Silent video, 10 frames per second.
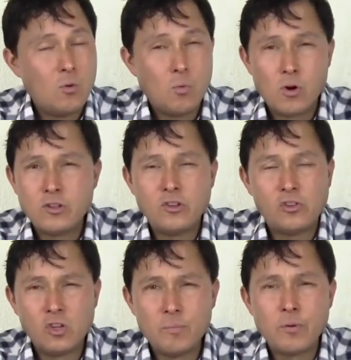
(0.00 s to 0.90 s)
Warranty
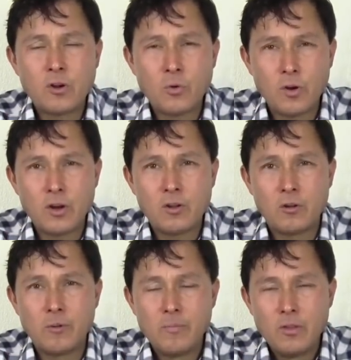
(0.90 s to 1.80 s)
is super
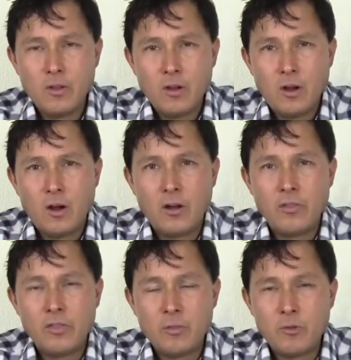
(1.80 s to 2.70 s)
critical
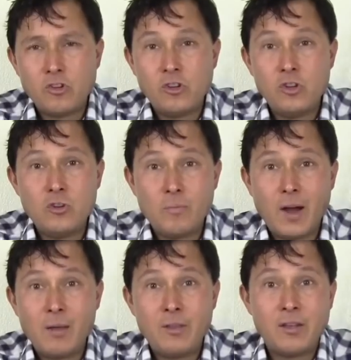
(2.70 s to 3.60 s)
on the machine you
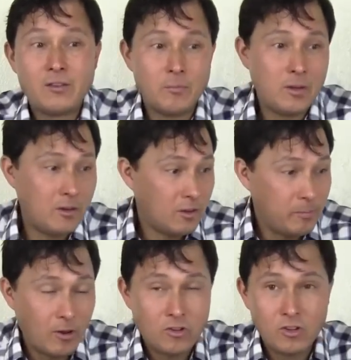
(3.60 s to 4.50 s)
buy, because I mean,
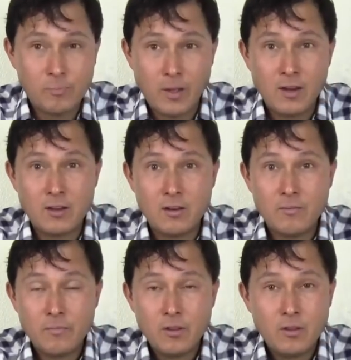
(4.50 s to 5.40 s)
especially spending,